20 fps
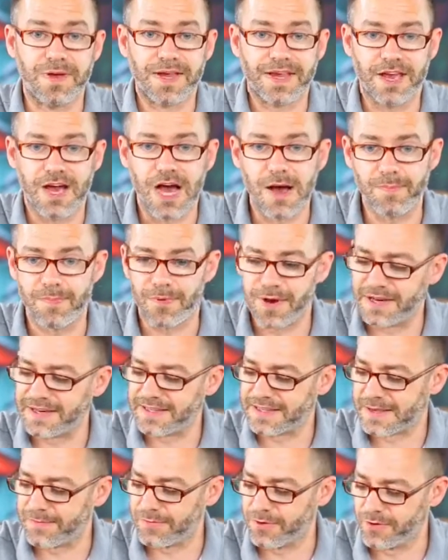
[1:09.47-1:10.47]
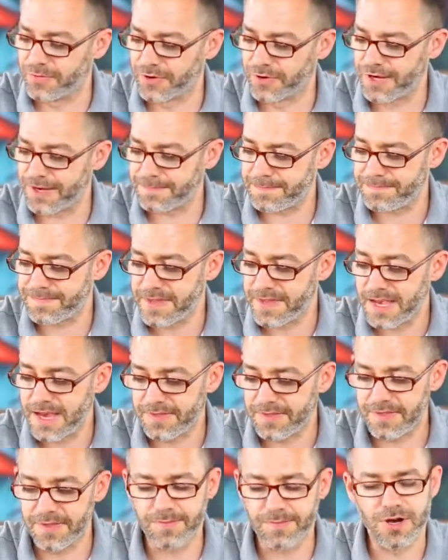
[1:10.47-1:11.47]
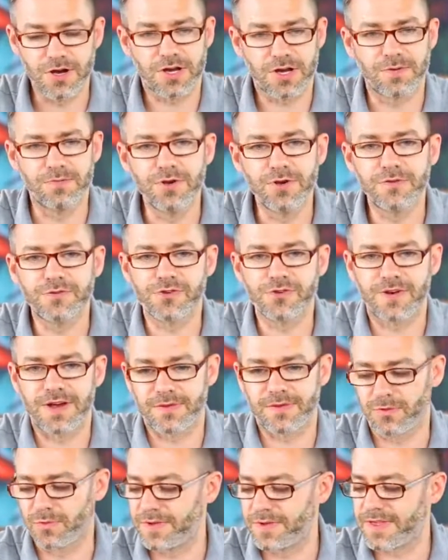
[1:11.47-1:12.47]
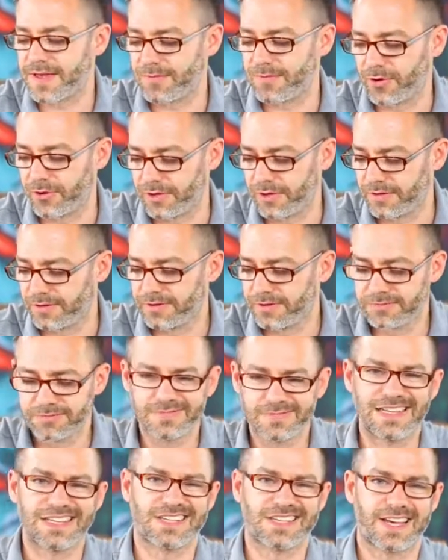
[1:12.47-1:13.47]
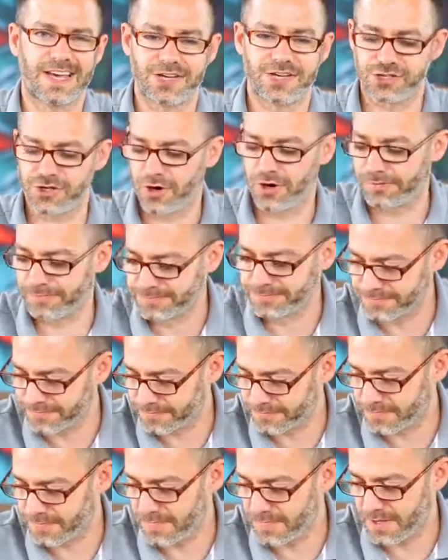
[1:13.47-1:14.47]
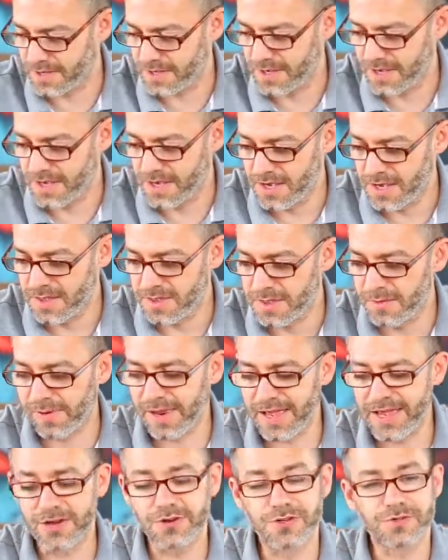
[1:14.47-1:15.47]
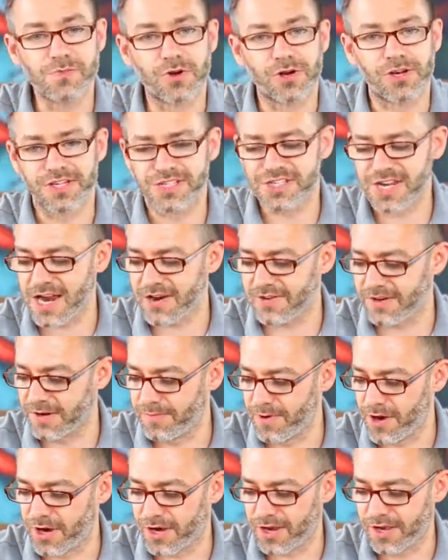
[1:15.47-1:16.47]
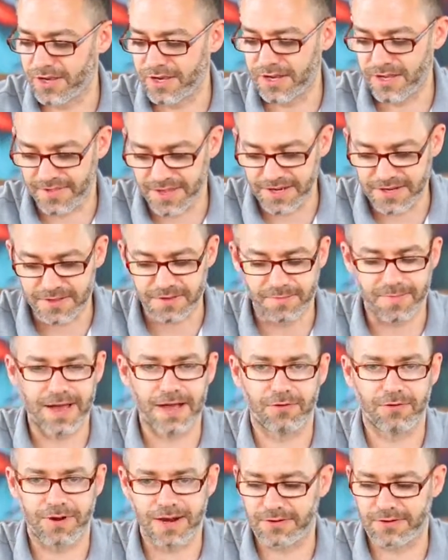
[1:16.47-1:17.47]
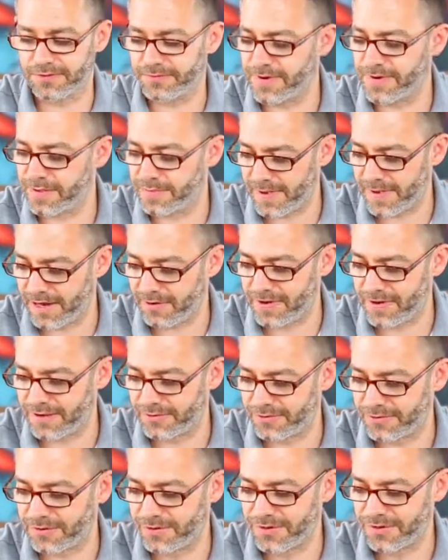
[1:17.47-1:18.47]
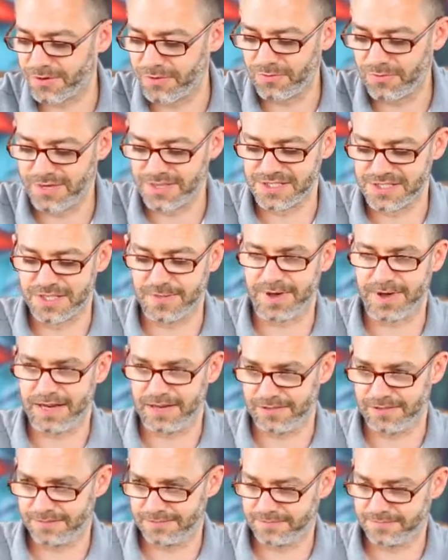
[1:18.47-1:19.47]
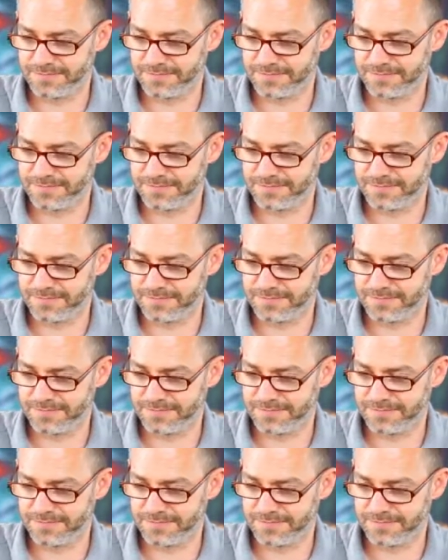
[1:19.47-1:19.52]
pick it up by ending their move on it, and then the marker moves around with that model, unless it gets shot. The player whose model is carrying the marker at the end of the battle round, 5th battle round, wins the battle.